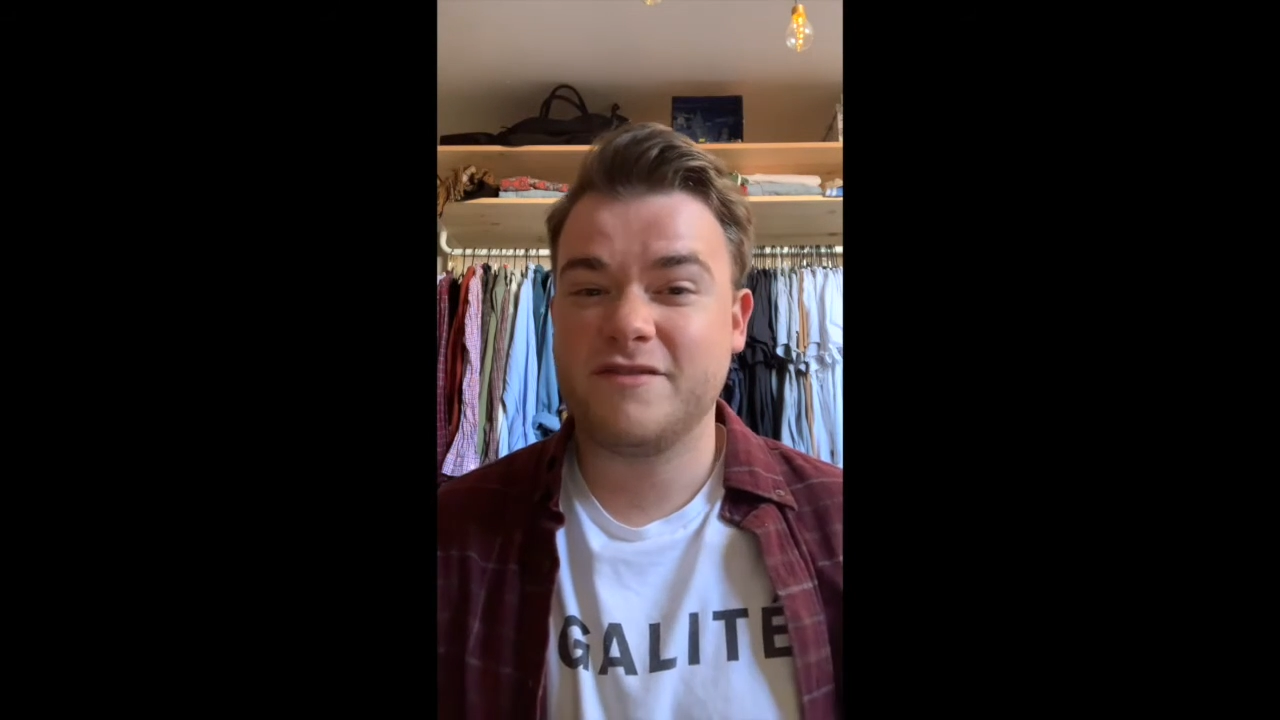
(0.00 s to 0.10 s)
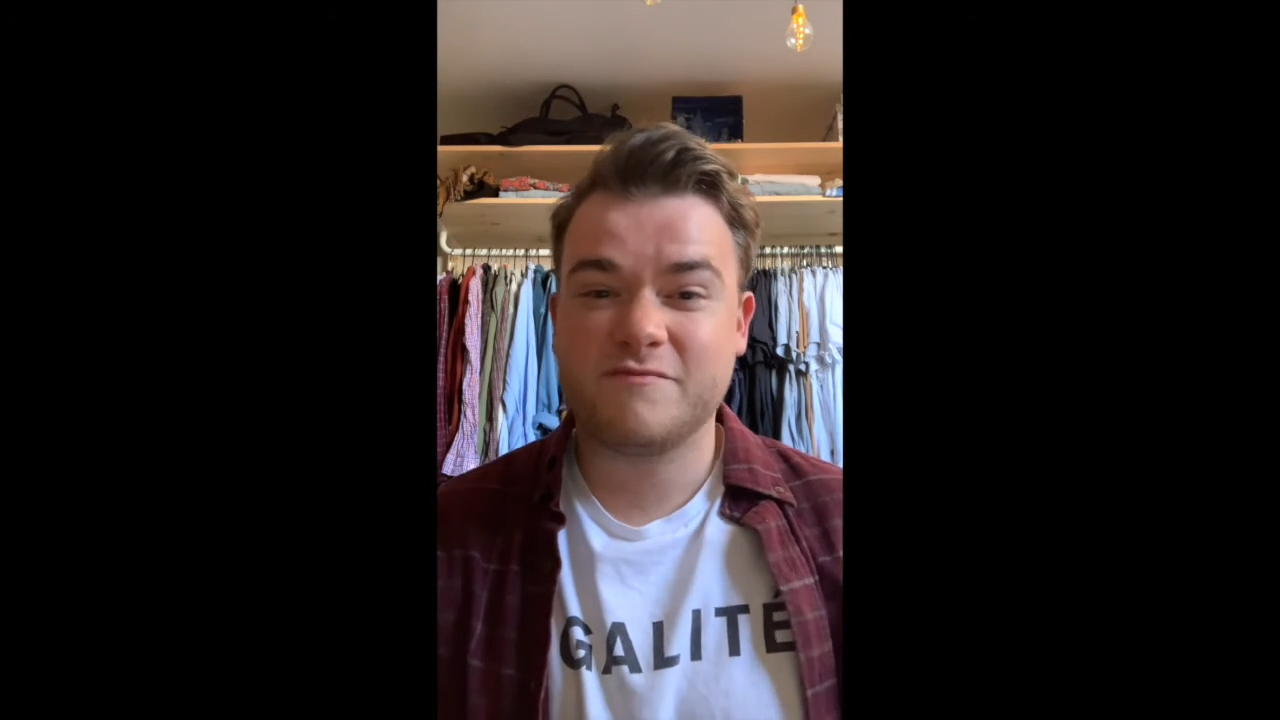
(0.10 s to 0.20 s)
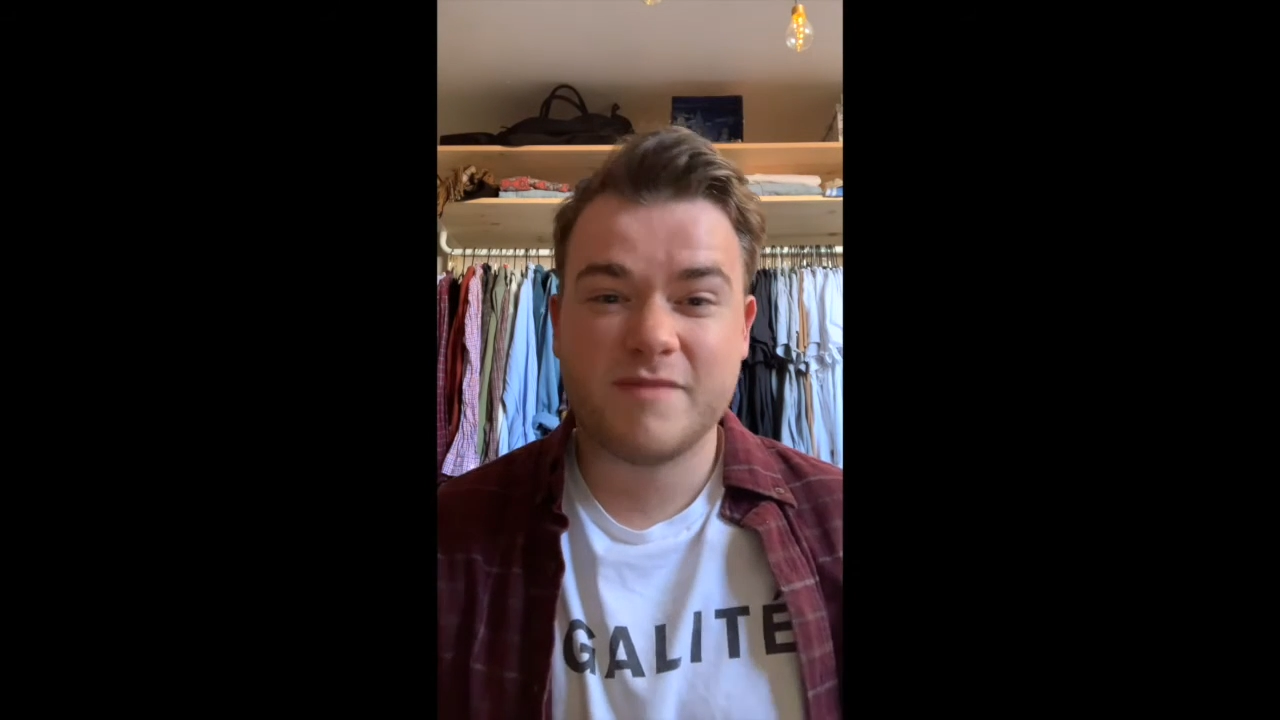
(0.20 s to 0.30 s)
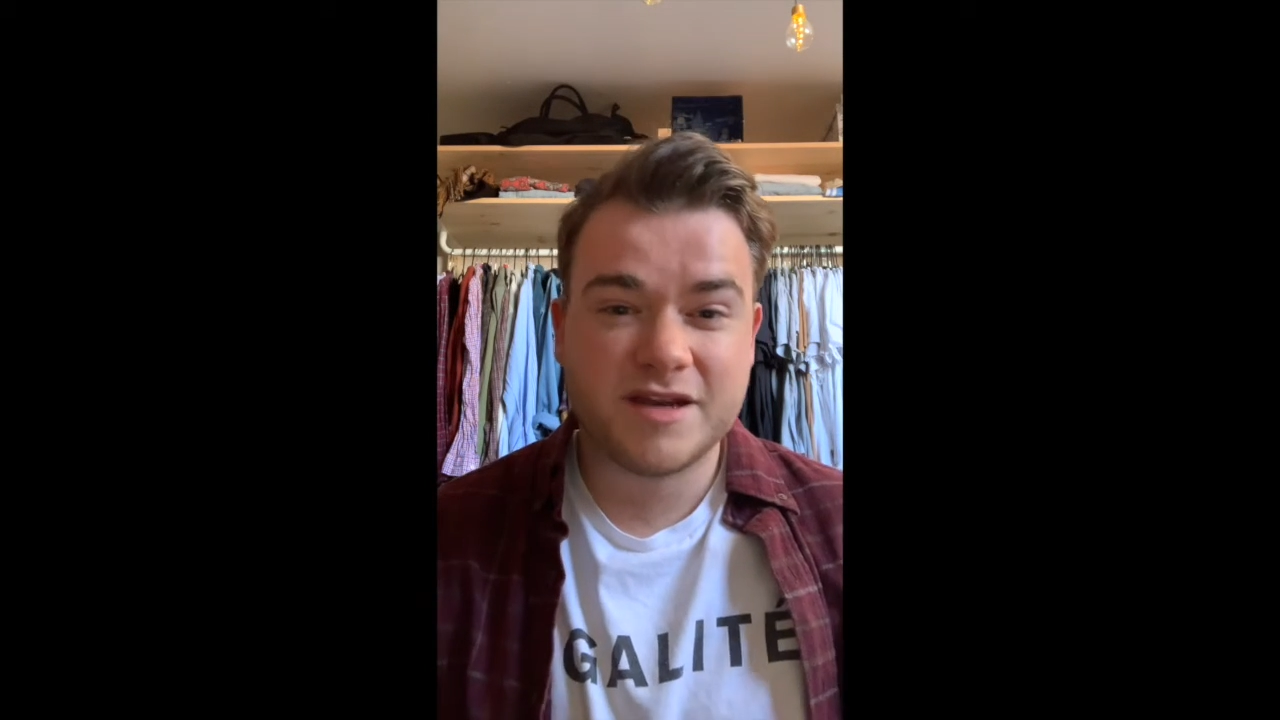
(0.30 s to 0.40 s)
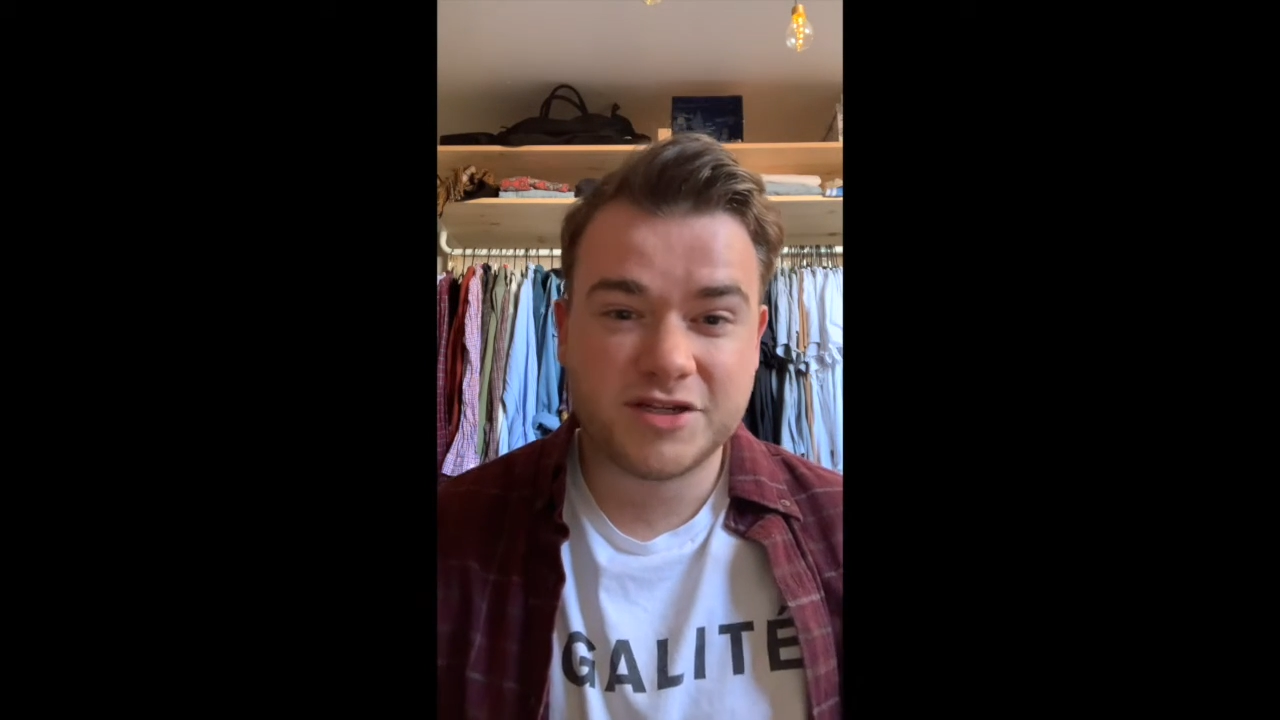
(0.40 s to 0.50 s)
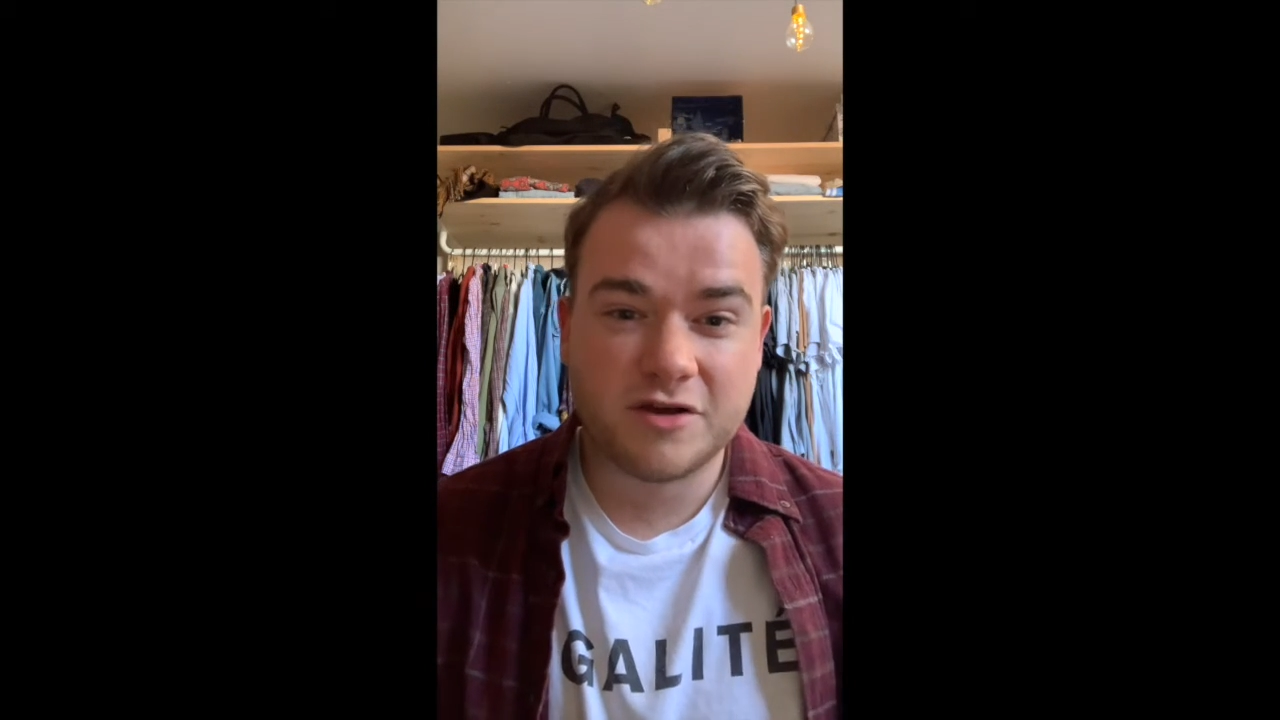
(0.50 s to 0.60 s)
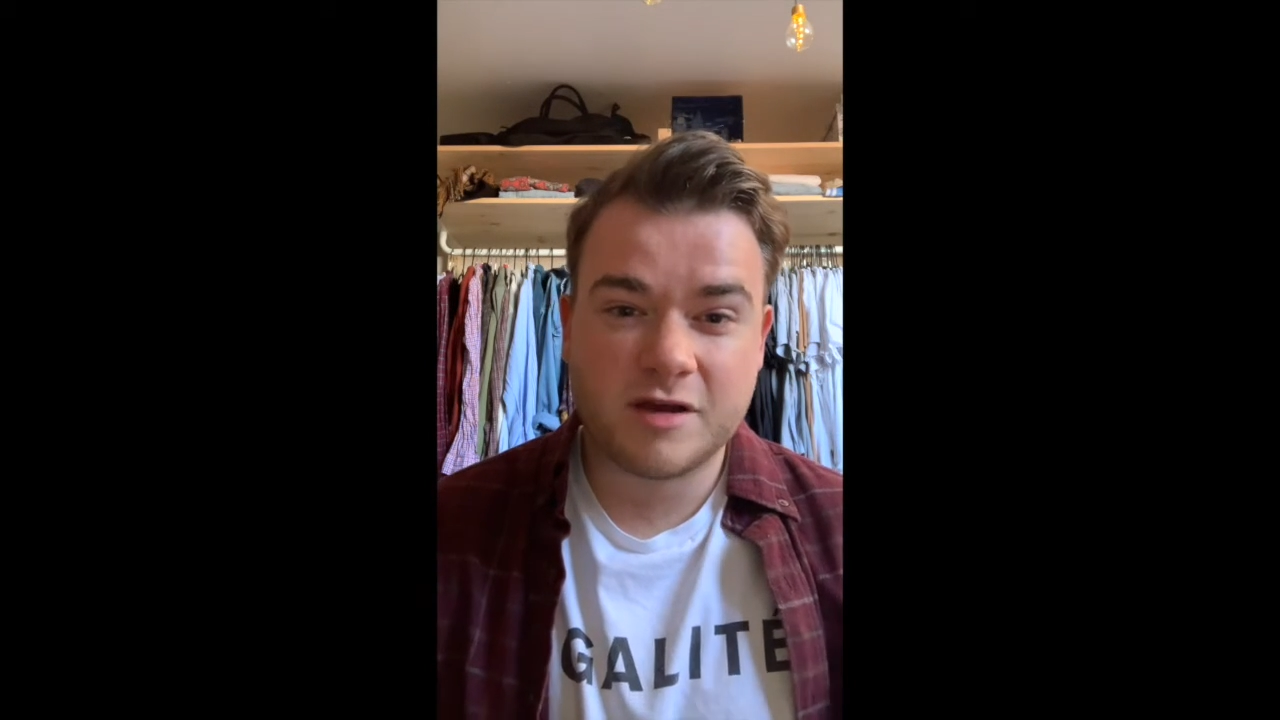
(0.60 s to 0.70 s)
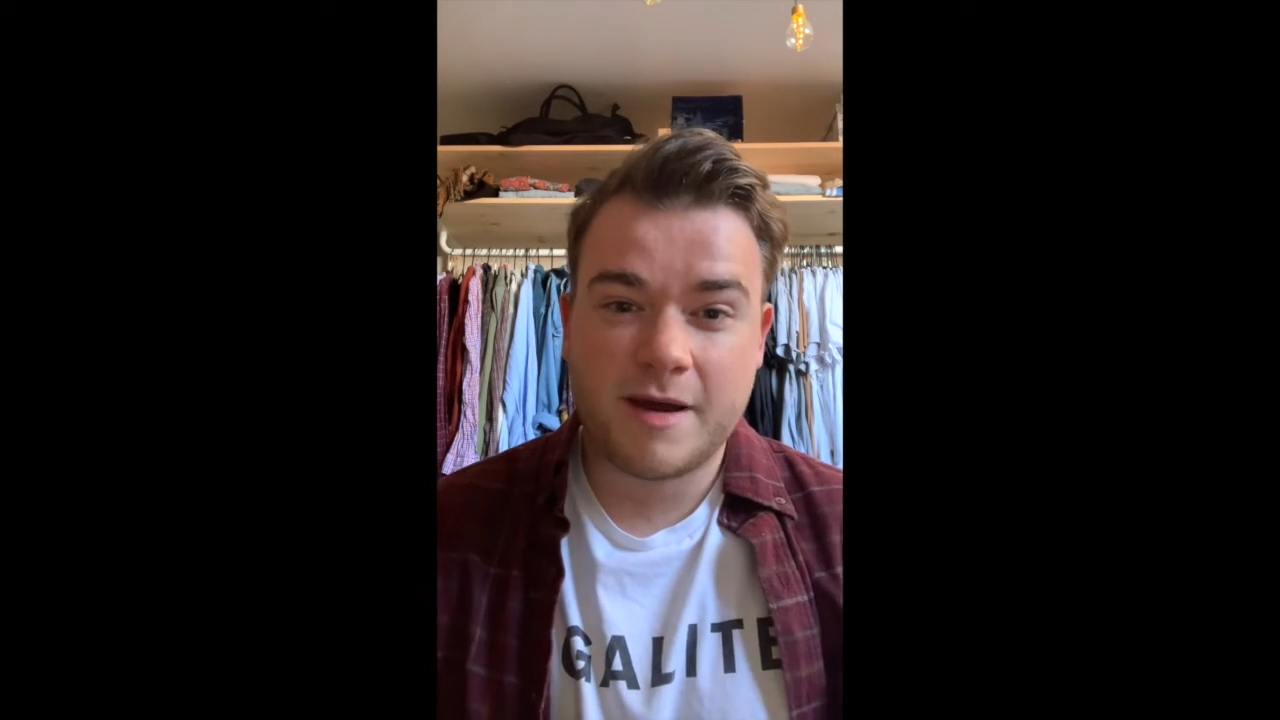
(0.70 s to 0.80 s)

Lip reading: even made a joke